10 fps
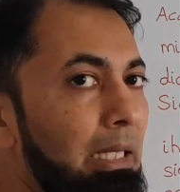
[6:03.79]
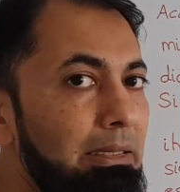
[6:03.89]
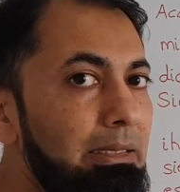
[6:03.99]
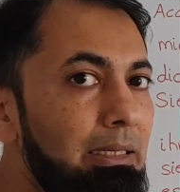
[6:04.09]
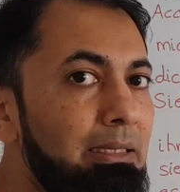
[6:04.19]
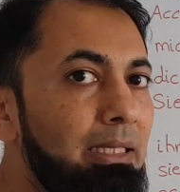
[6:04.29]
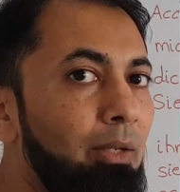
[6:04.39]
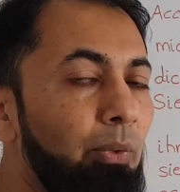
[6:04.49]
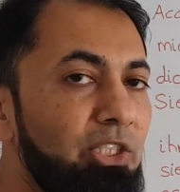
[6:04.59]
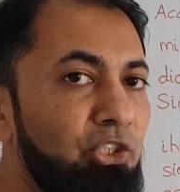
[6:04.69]
answers the
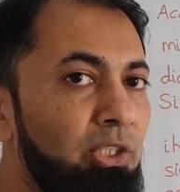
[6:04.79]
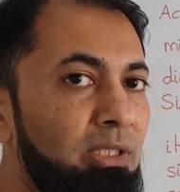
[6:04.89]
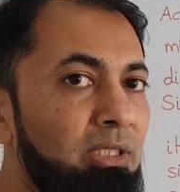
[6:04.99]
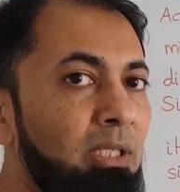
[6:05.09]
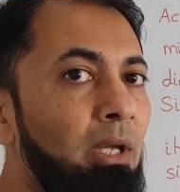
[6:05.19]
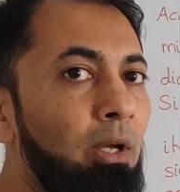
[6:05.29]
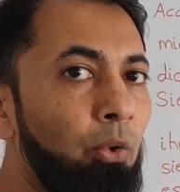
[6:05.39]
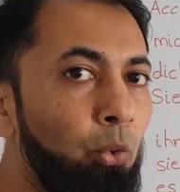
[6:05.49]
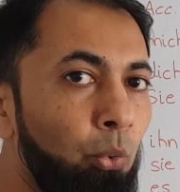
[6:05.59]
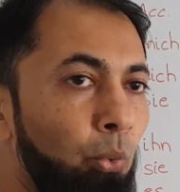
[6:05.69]
questions
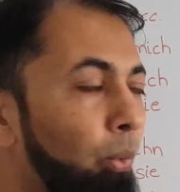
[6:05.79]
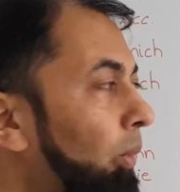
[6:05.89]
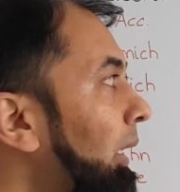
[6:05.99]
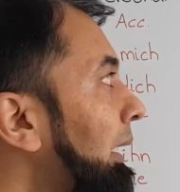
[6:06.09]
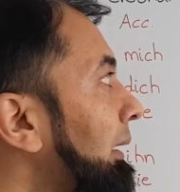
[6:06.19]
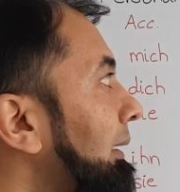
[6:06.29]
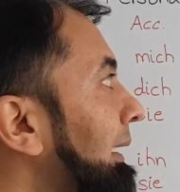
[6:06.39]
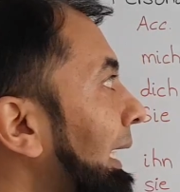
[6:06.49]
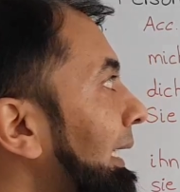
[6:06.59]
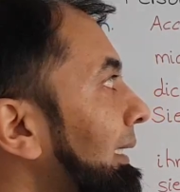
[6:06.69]
who,
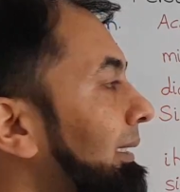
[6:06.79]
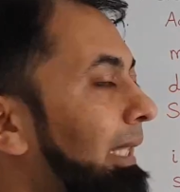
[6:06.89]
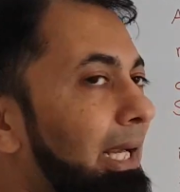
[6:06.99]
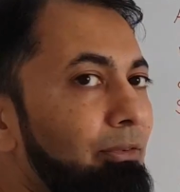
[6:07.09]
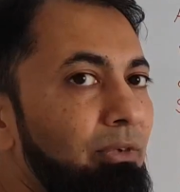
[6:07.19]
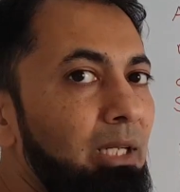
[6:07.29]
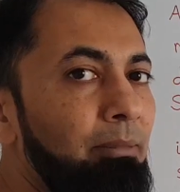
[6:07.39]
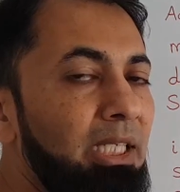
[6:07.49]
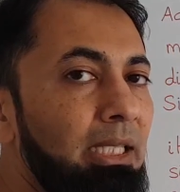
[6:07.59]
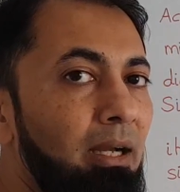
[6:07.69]
then that will
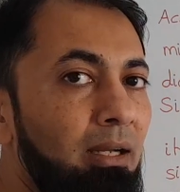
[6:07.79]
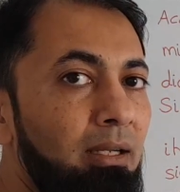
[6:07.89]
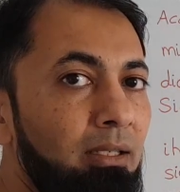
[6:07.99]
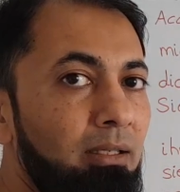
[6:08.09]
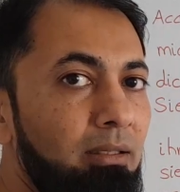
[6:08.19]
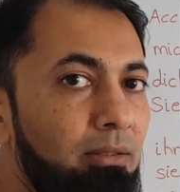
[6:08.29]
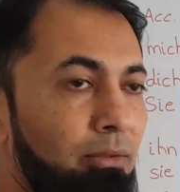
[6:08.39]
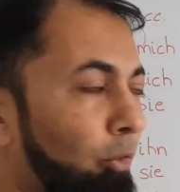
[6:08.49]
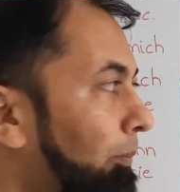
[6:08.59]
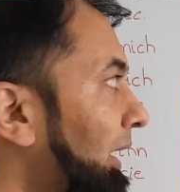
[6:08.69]
be the
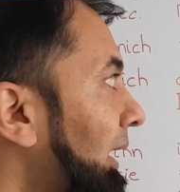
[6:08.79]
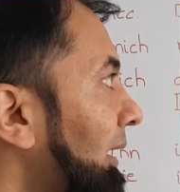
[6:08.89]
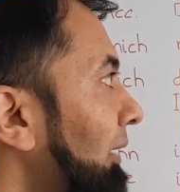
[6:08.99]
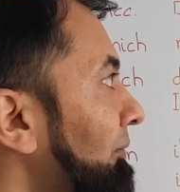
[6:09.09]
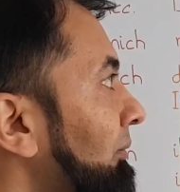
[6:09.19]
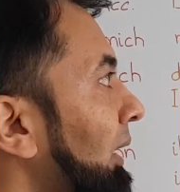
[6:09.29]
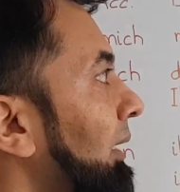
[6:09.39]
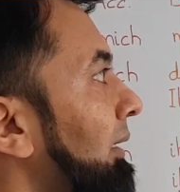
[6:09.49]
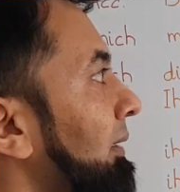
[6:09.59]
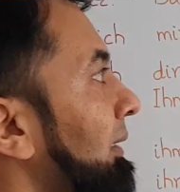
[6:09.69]
nominative.
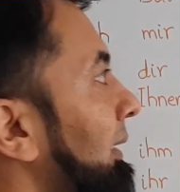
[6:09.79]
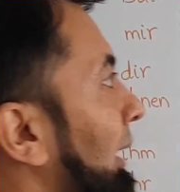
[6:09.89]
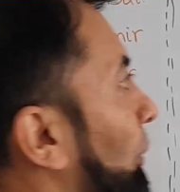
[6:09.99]
Now